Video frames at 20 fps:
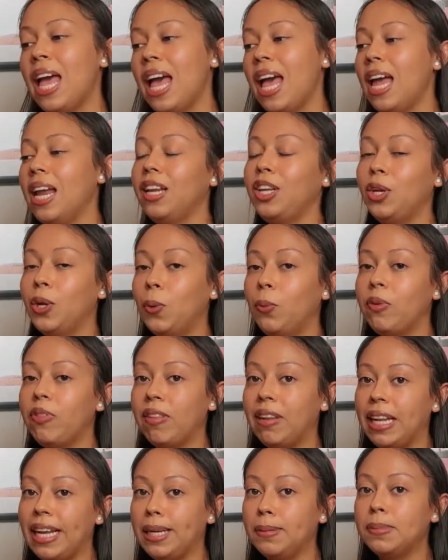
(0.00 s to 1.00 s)
And you know, with
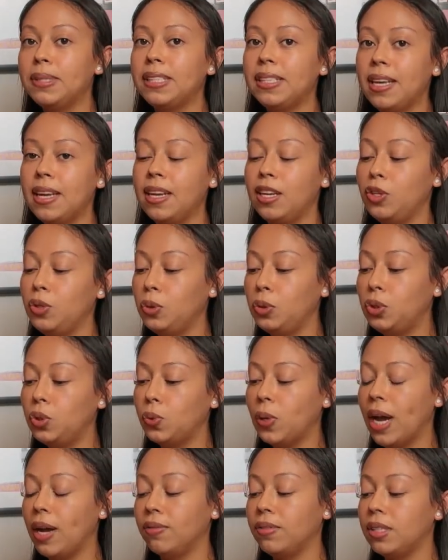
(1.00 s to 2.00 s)
lambskin, you do
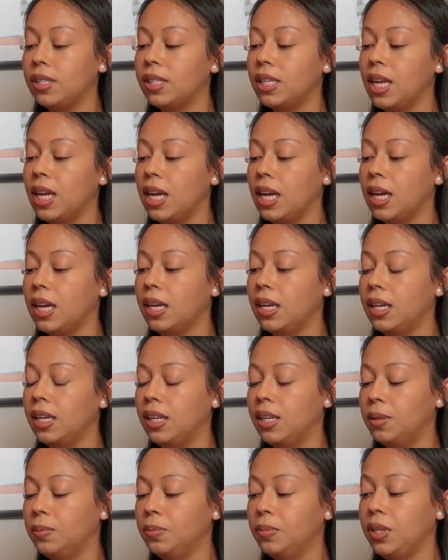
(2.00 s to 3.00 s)
have to take
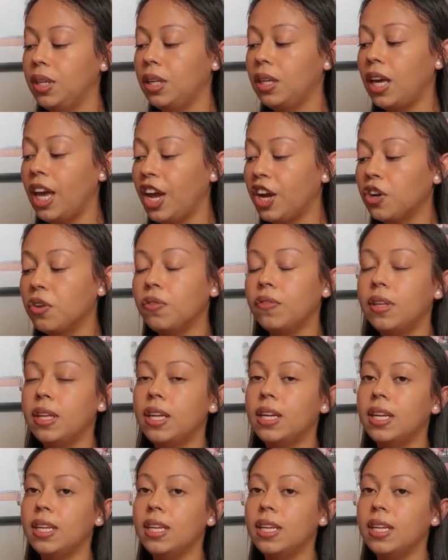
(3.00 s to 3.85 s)
good care of it.